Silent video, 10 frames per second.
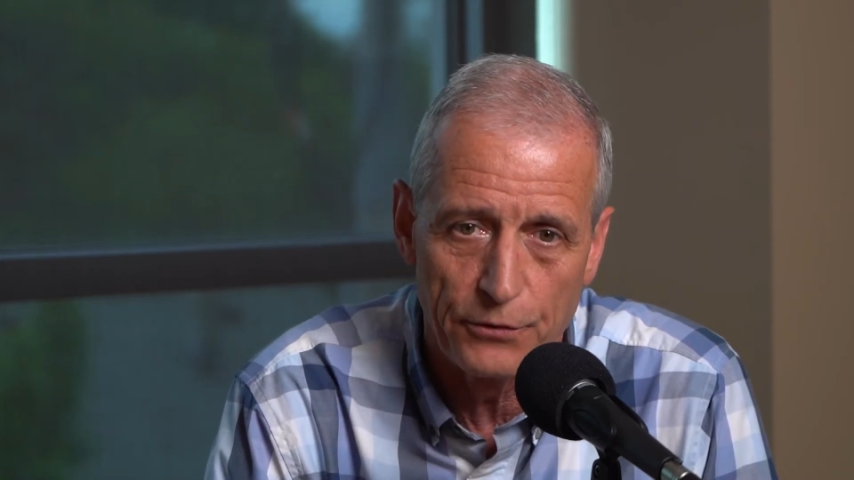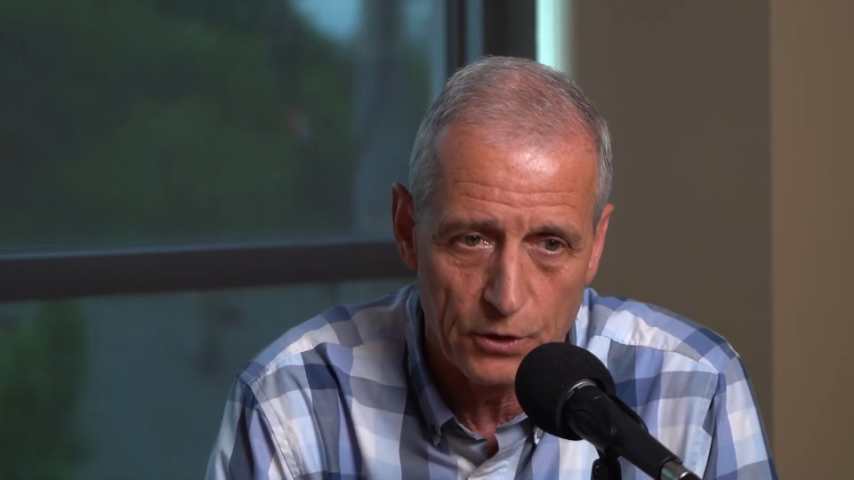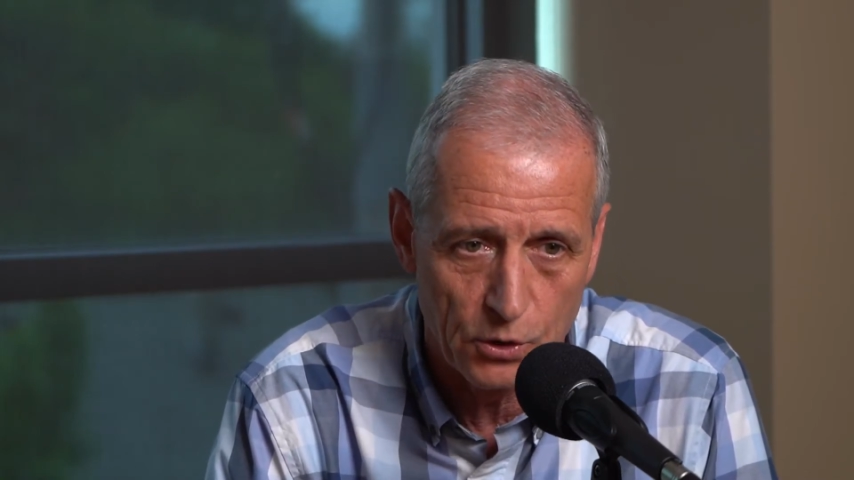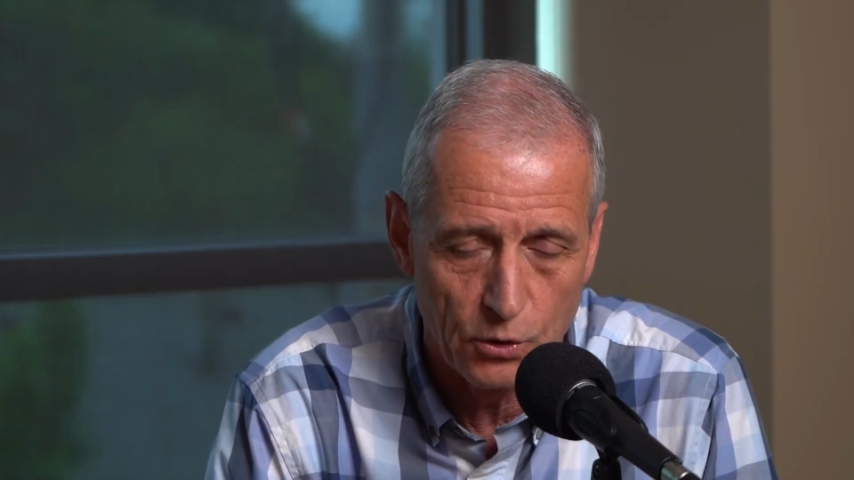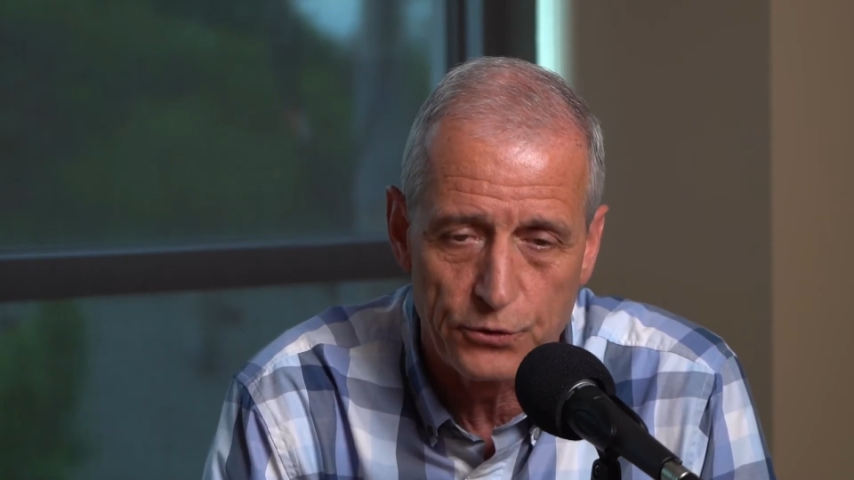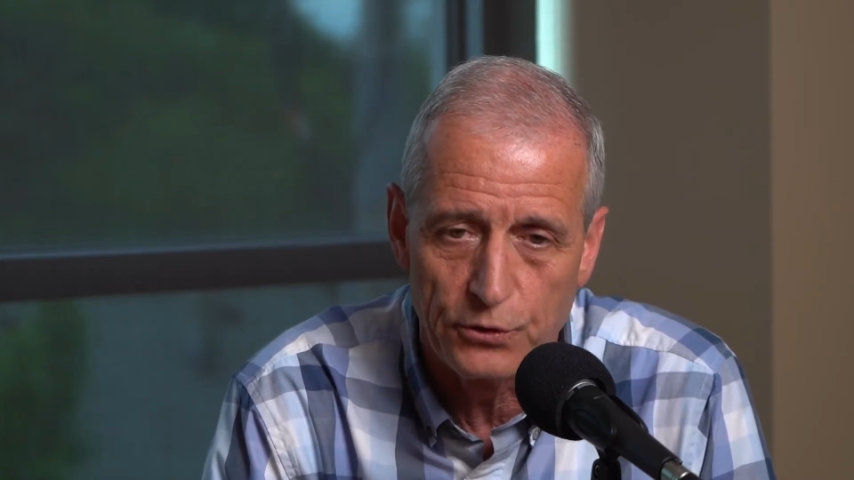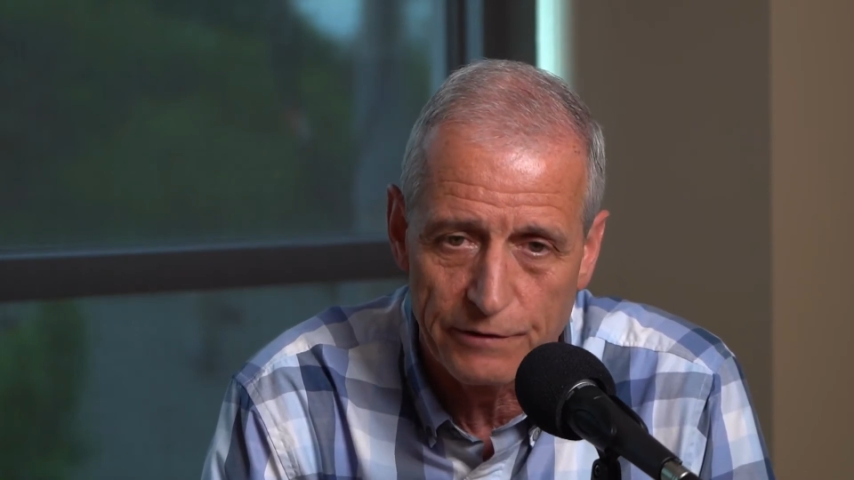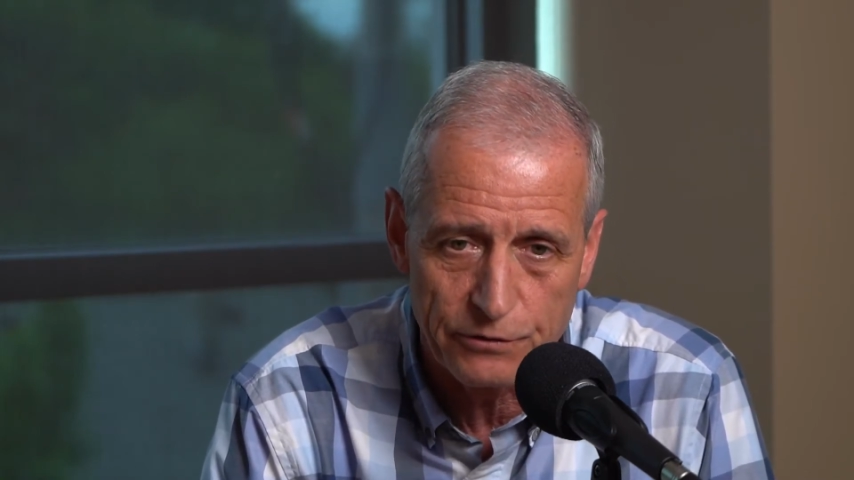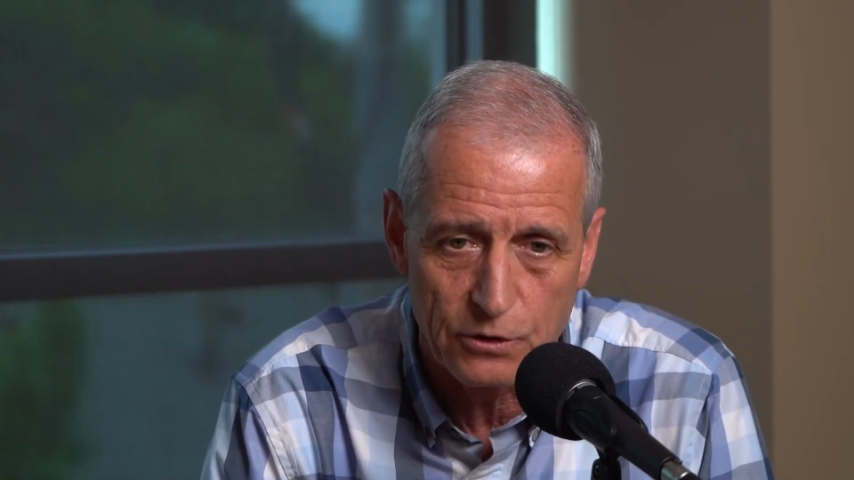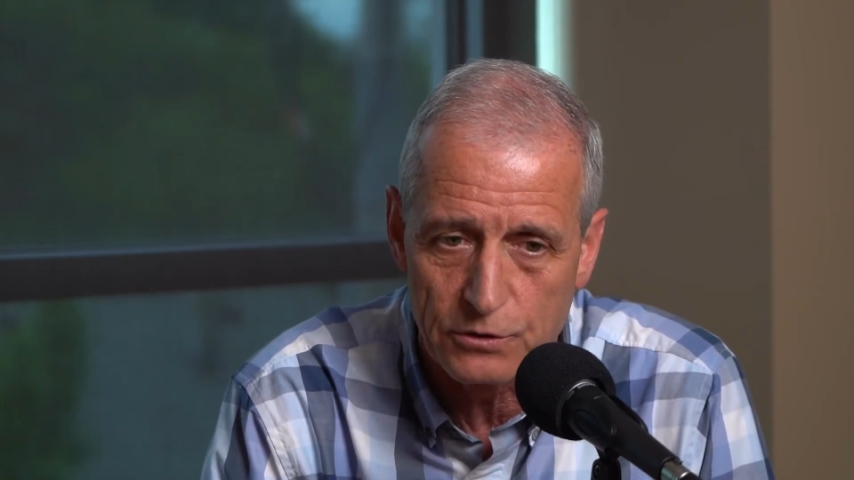that are going through
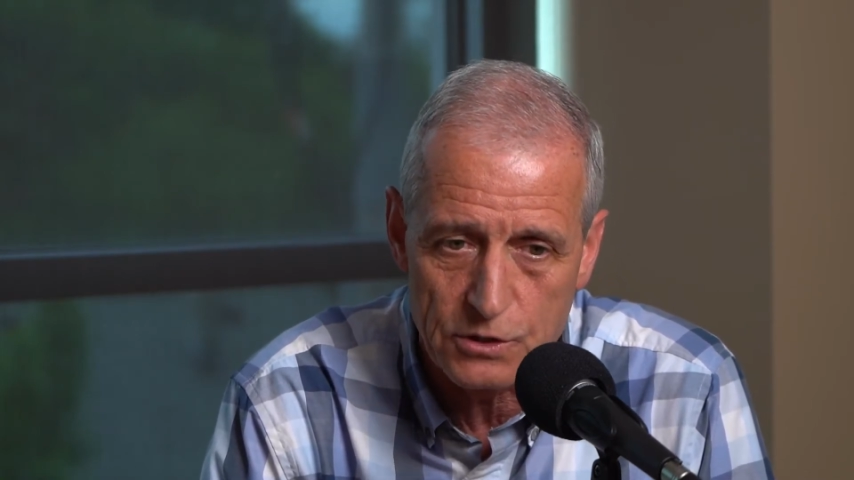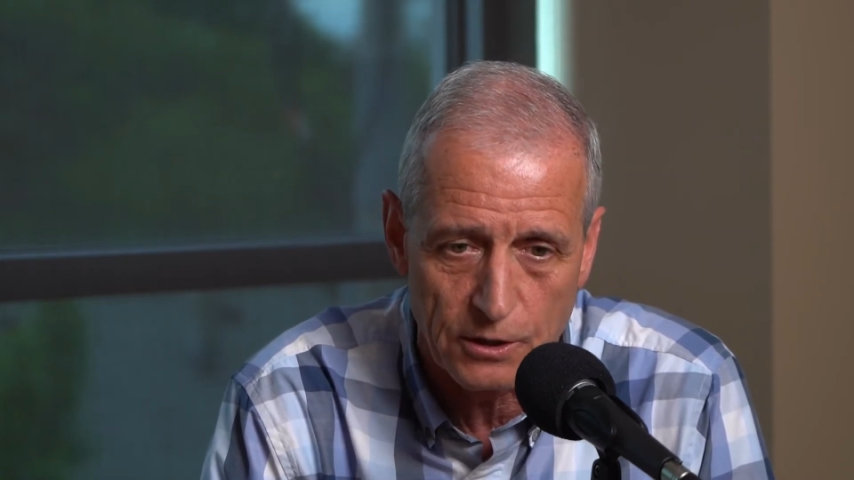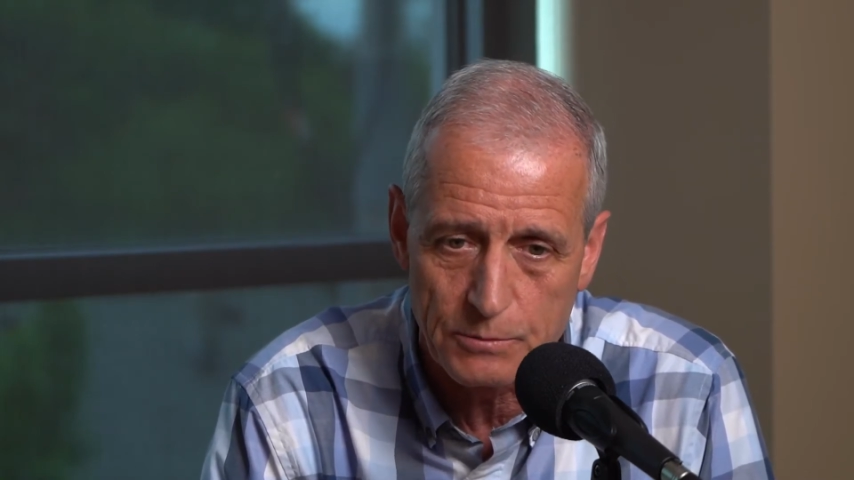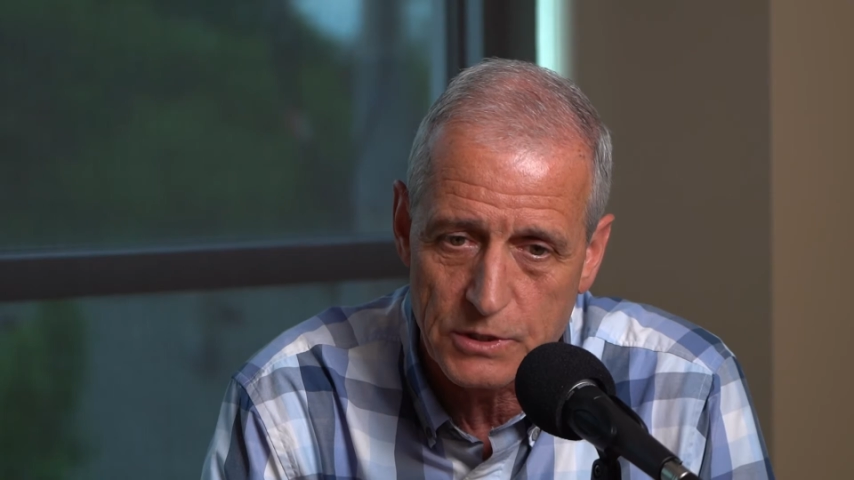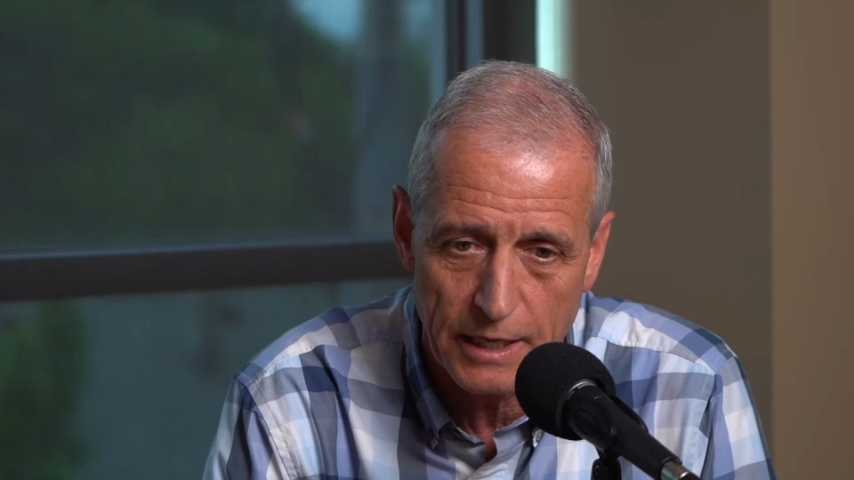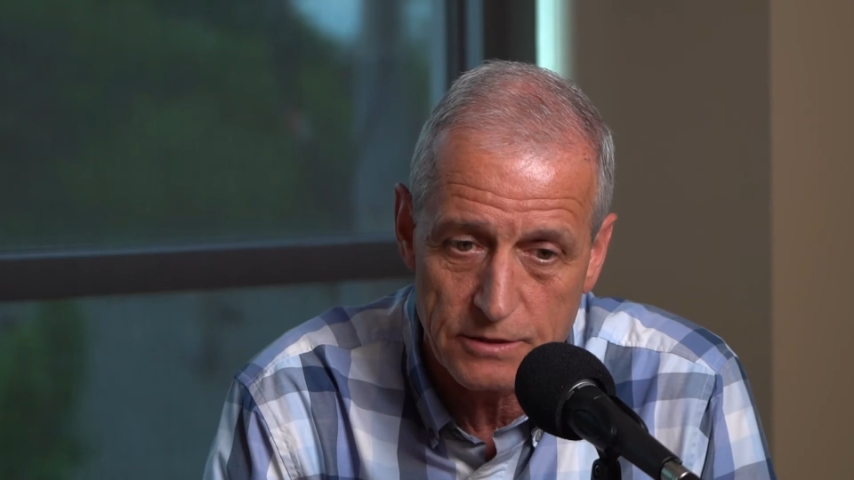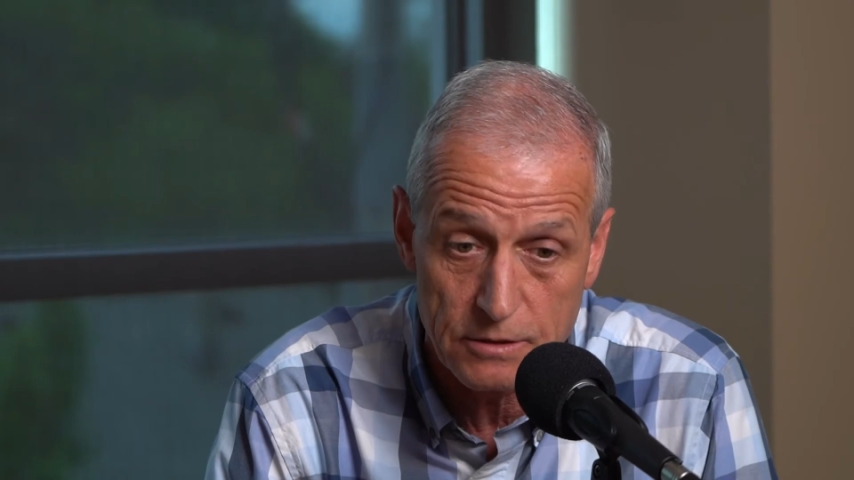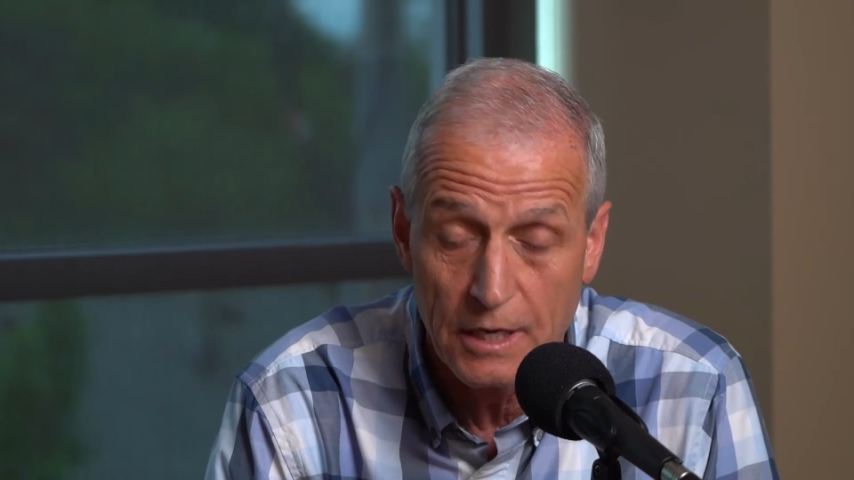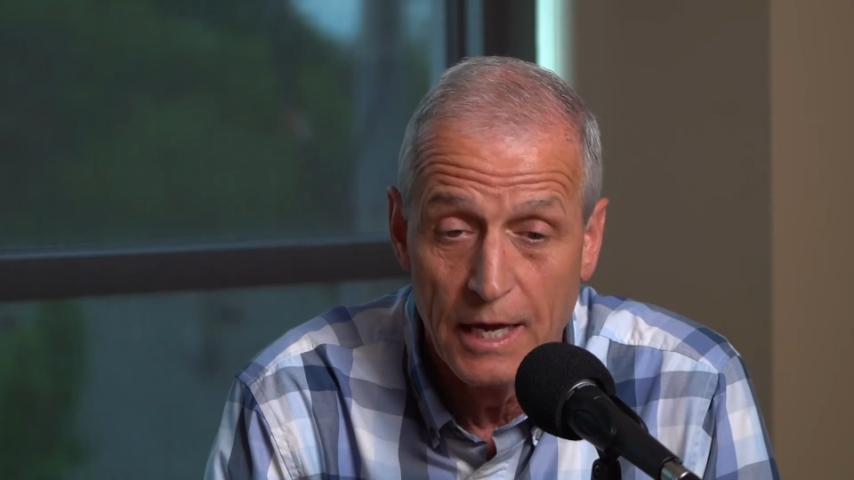difficult circumstances.